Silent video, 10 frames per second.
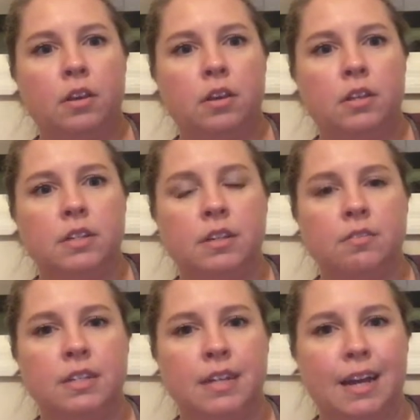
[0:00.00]
the
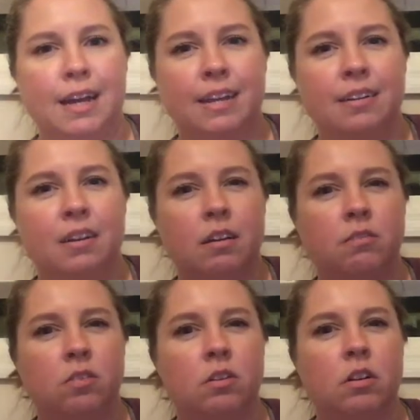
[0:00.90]
TV tie-in
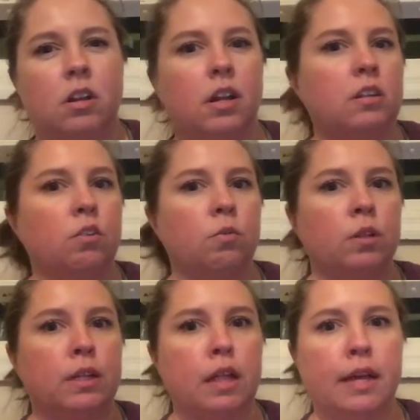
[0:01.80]
cover. I don't
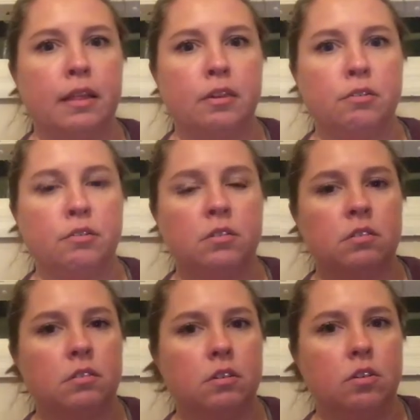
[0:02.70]
really like those
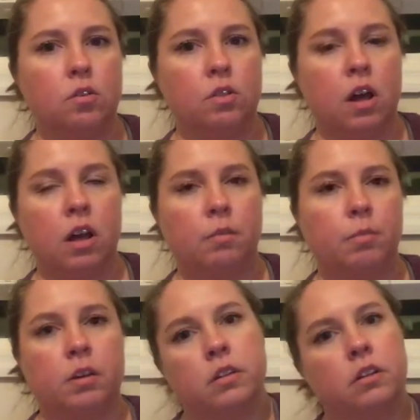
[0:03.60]
a whole lot,
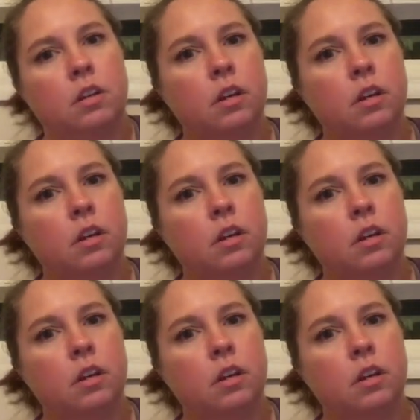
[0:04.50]
but